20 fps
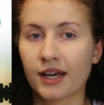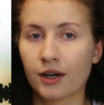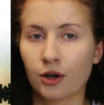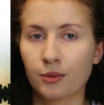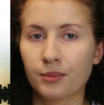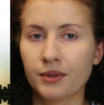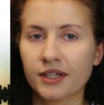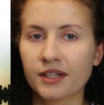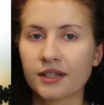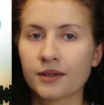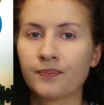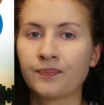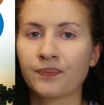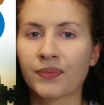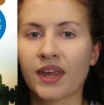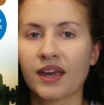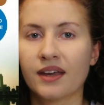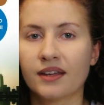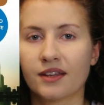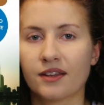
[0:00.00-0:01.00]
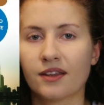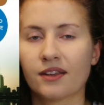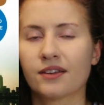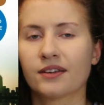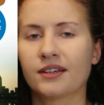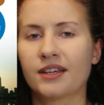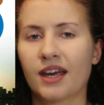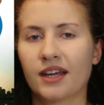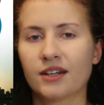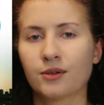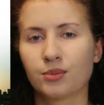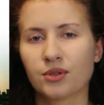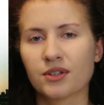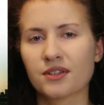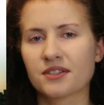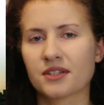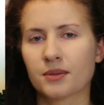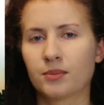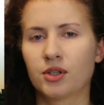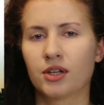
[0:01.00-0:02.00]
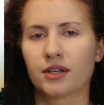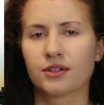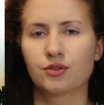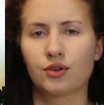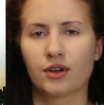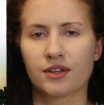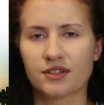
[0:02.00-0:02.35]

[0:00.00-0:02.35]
Arabic. This is again a bit similar to